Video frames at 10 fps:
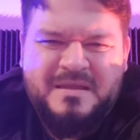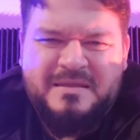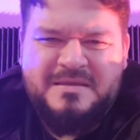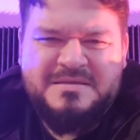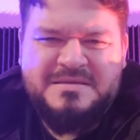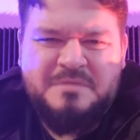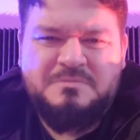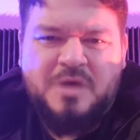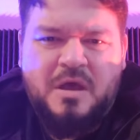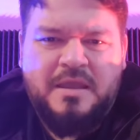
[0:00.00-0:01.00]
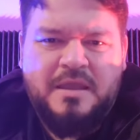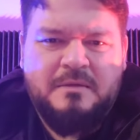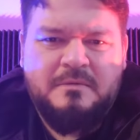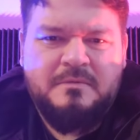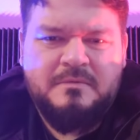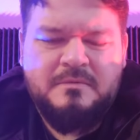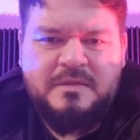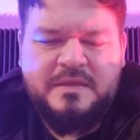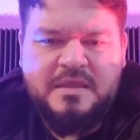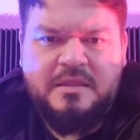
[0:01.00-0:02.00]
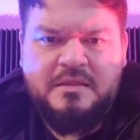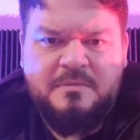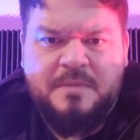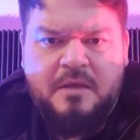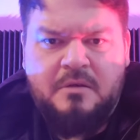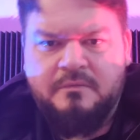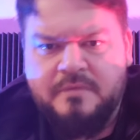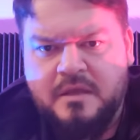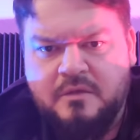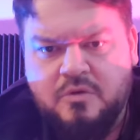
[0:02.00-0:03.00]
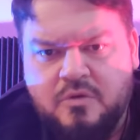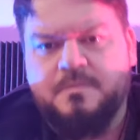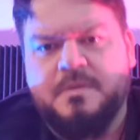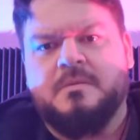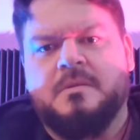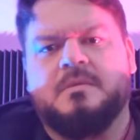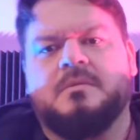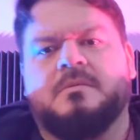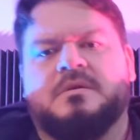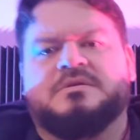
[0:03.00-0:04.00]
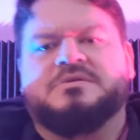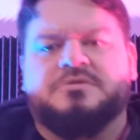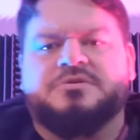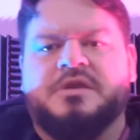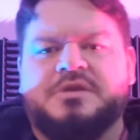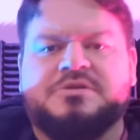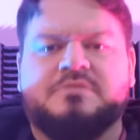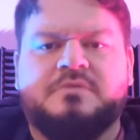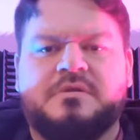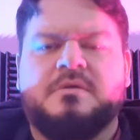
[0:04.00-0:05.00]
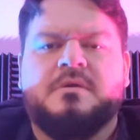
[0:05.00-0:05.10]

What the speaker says: I think it's just him talking. And I think he let the power of that group and his association with